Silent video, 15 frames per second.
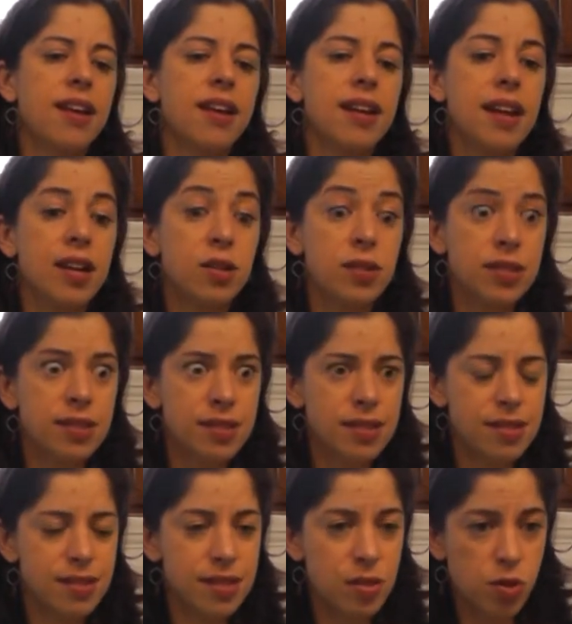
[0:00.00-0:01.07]
Not only does
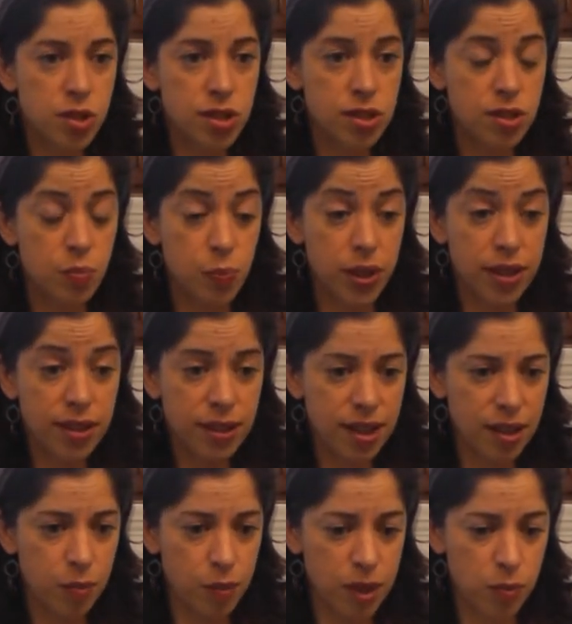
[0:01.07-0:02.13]
this
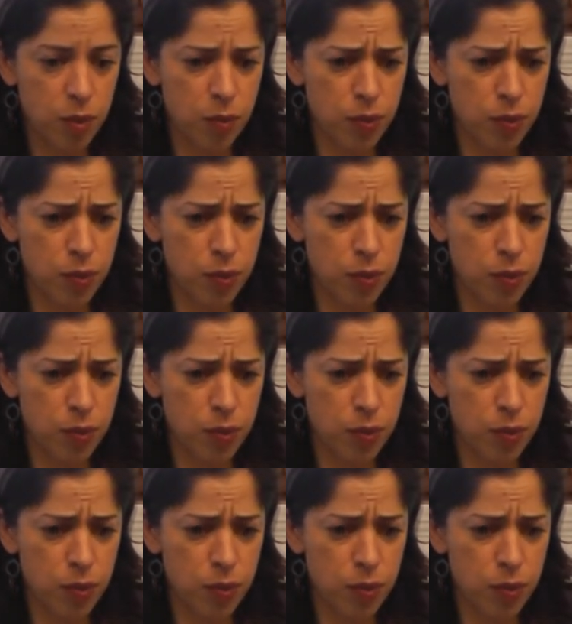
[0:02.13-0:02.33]
disability make my